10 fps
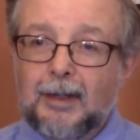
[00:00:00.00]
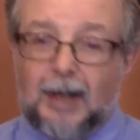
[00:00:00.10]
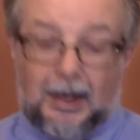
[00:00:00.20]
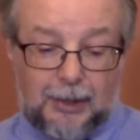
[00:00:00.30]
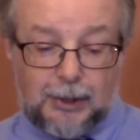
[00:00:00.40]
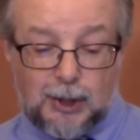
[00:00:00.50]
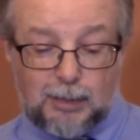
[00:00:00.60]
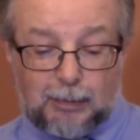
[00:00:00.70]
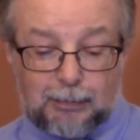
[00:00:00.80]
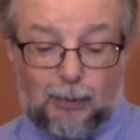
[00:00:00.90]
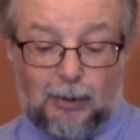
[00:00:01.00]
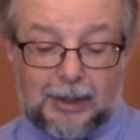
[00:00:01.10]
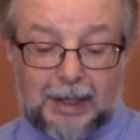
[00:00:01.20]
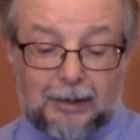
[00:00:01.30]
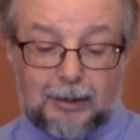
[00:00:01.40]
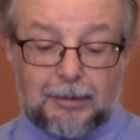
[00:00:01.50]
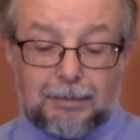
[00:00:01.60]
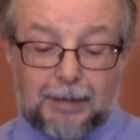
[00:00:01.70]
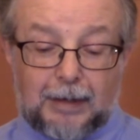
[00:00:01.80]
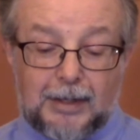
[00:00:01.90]
And this is before Carol
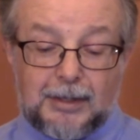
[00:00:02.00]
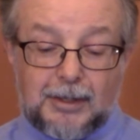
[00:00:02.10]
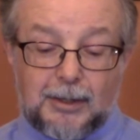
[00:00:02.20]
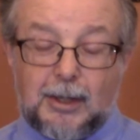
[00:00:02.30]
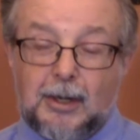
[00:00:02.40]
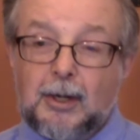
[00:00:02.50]
Ferris's